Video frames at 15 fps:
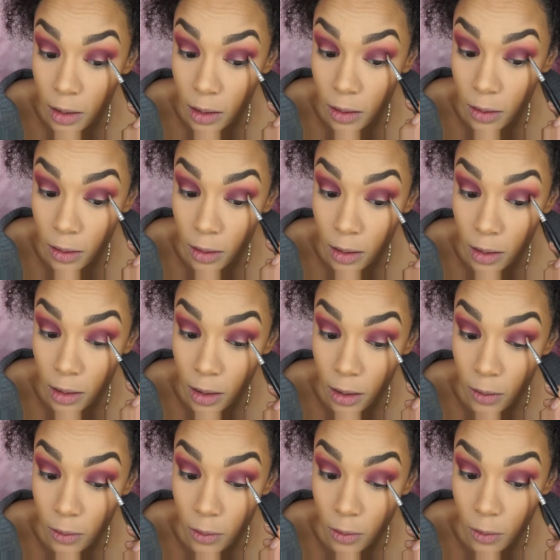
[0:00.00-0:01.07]
inner and
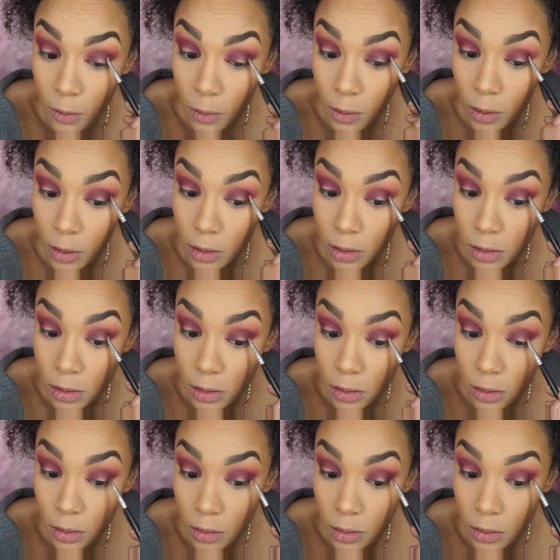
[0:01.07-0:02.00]
outer corners.